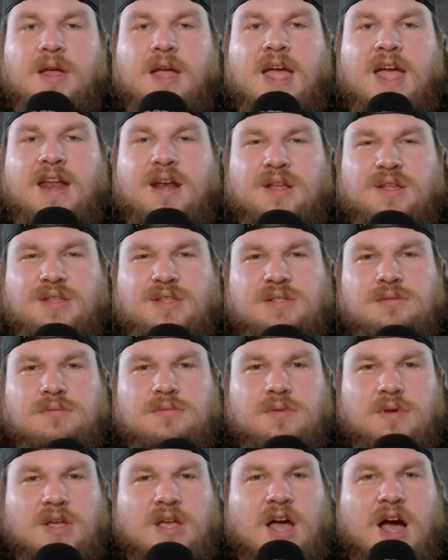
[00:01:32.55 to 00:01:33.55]
And it's
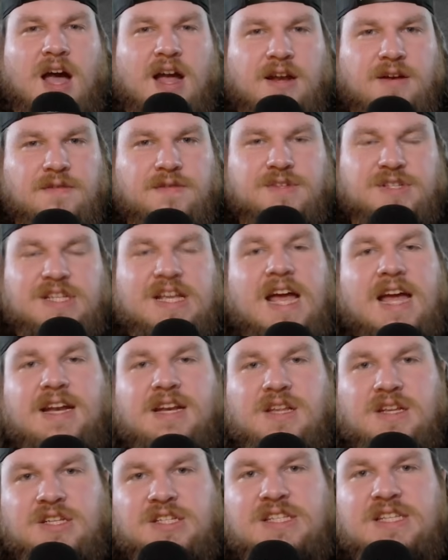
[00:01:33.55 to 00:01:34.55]
kind of sad
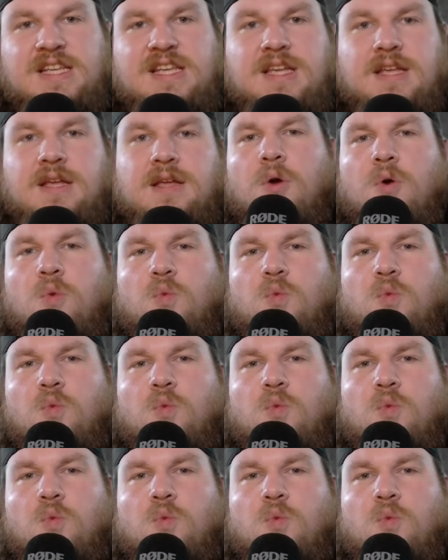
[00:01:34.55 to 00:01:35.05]
to see.